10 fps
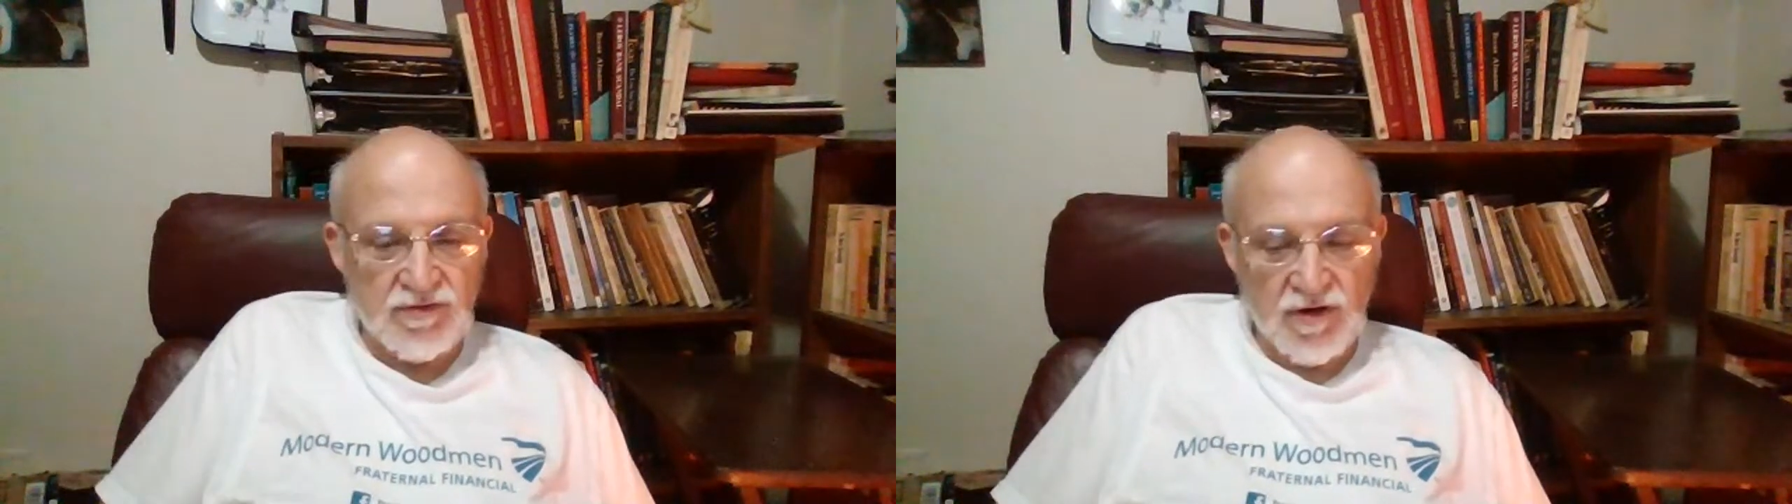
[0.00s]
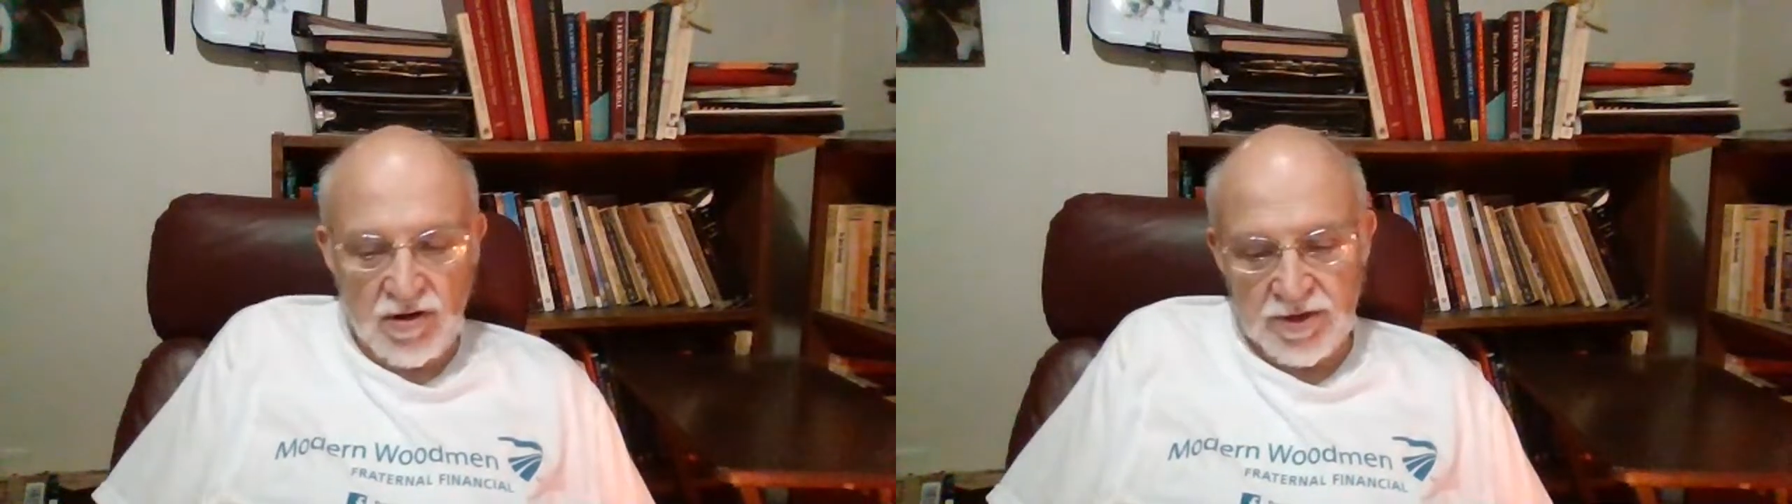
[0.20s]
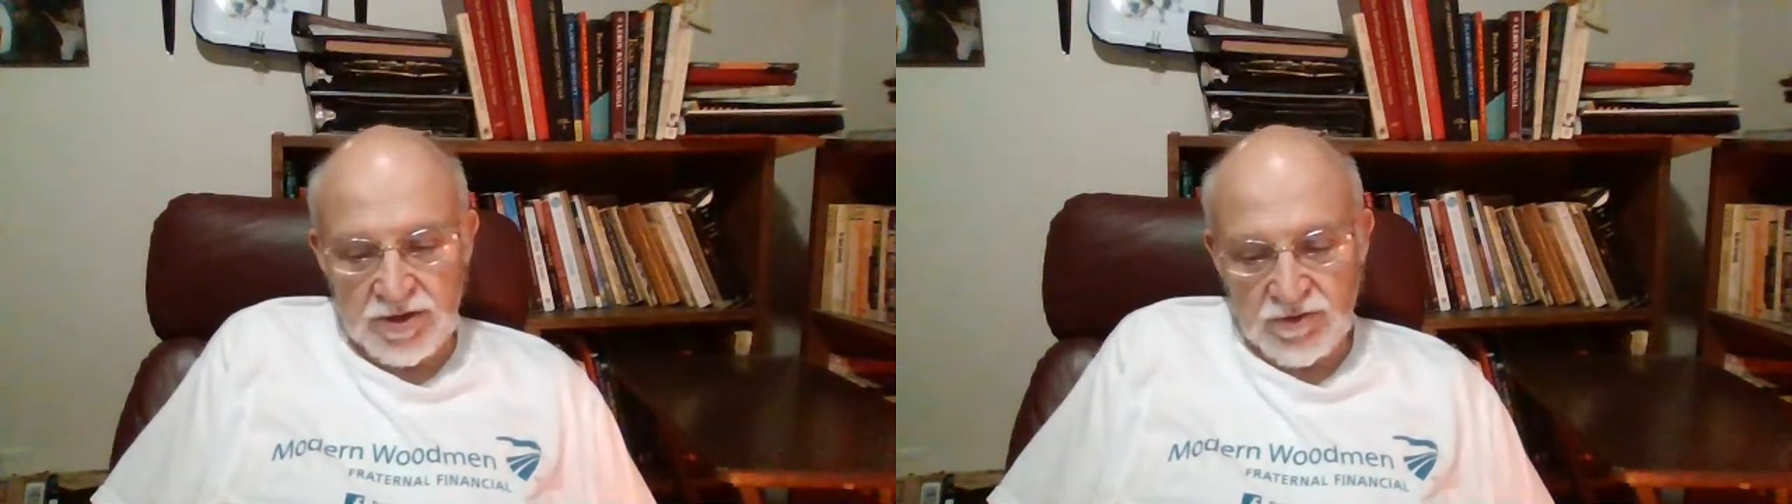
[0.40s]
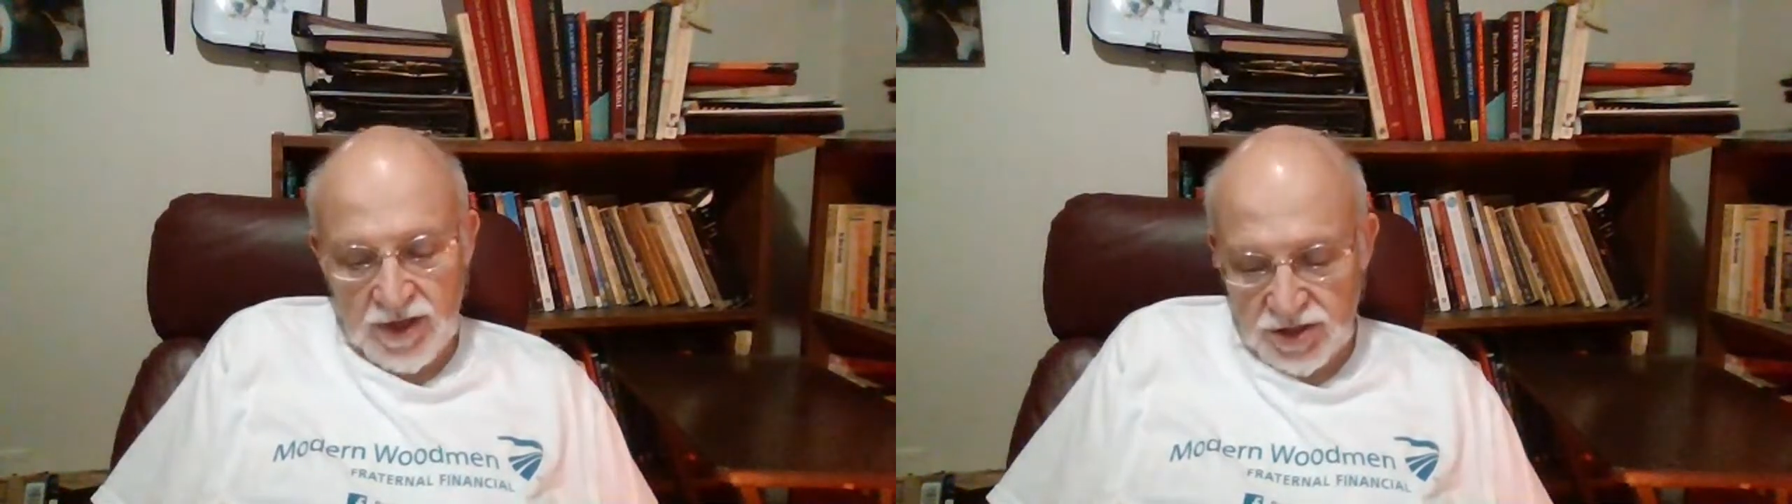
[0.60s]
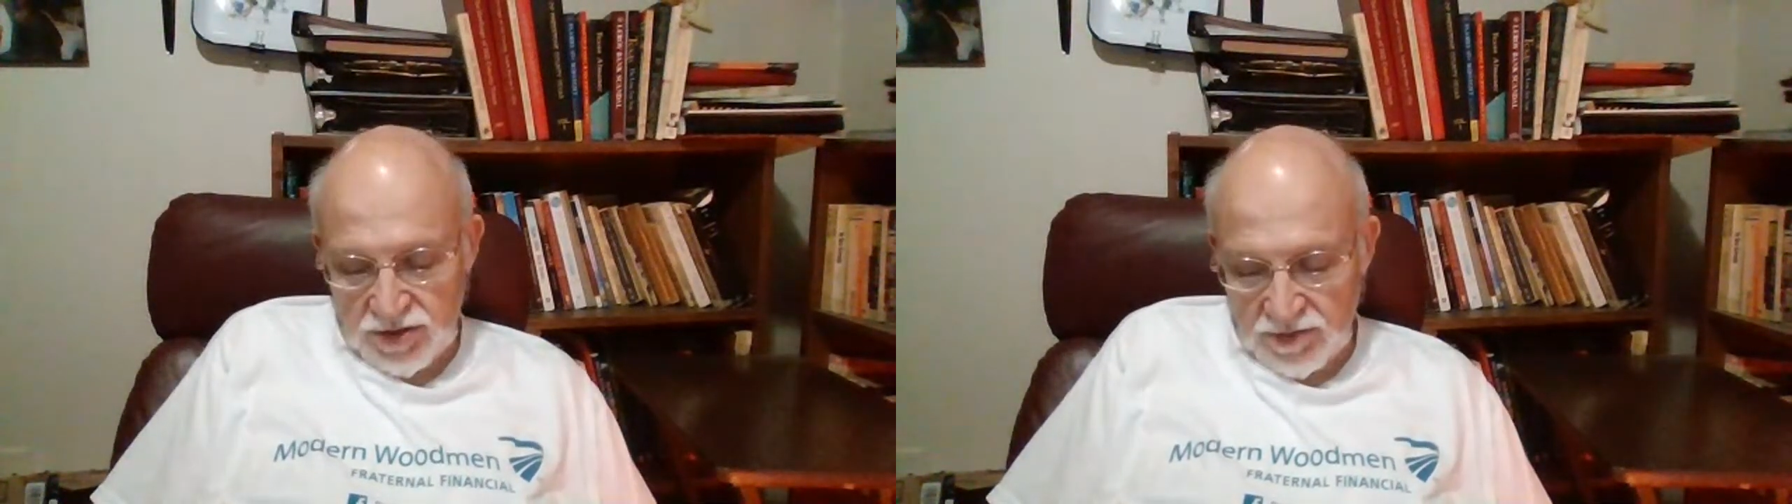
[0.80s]
Herman
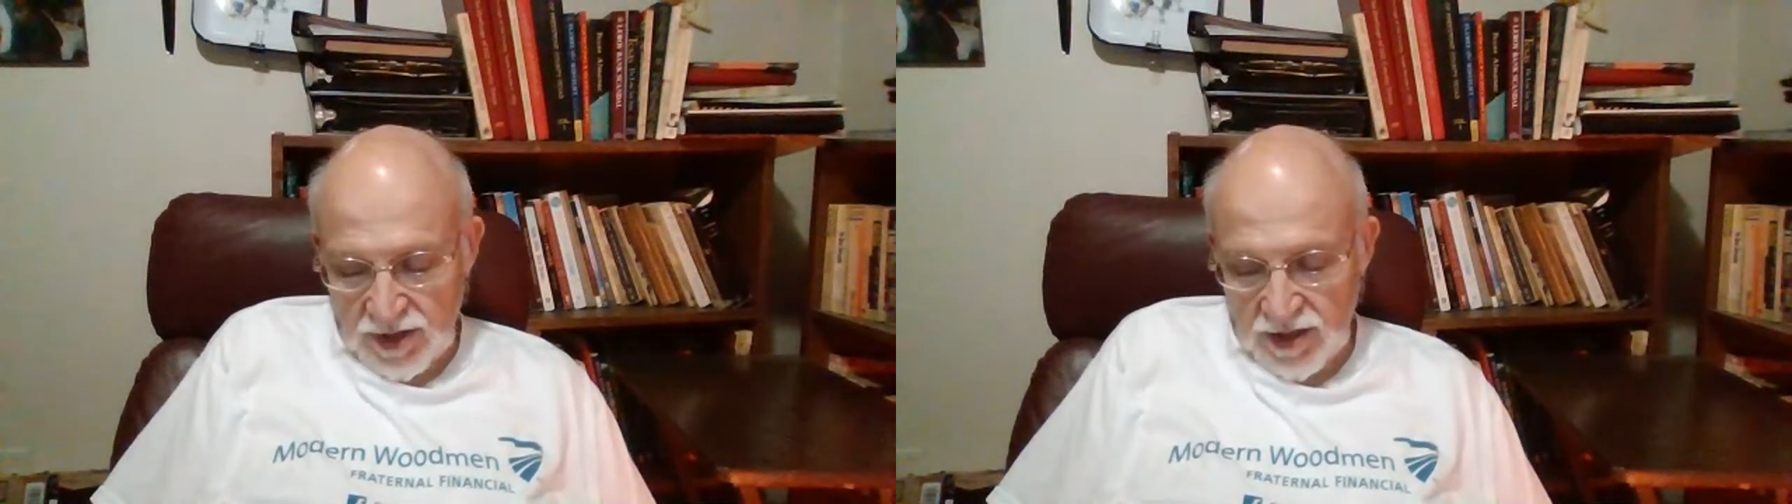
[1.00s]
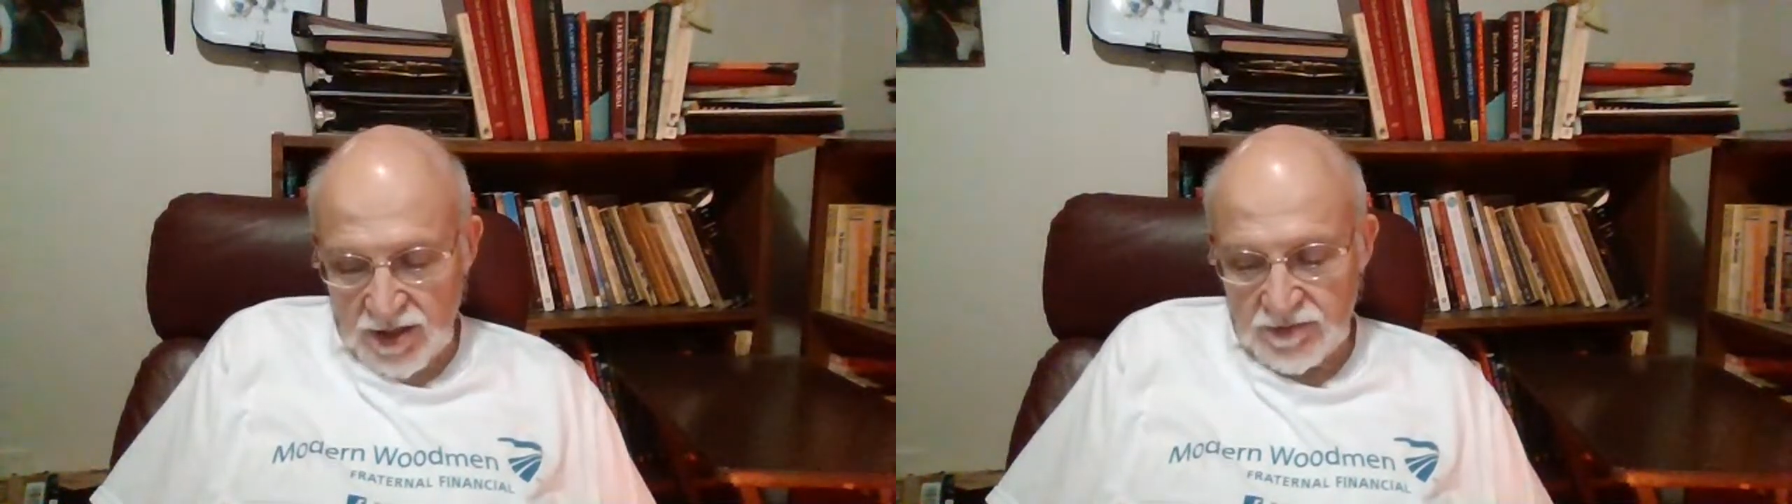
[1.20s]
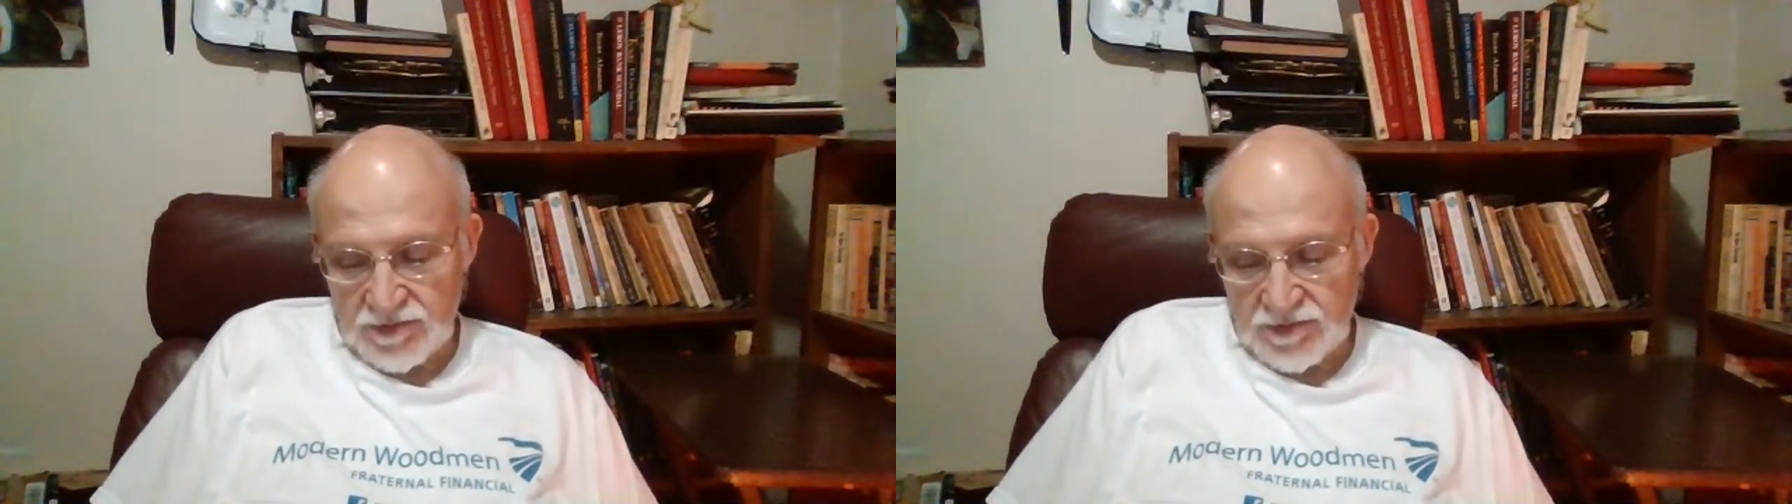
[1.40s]
Quessenberry.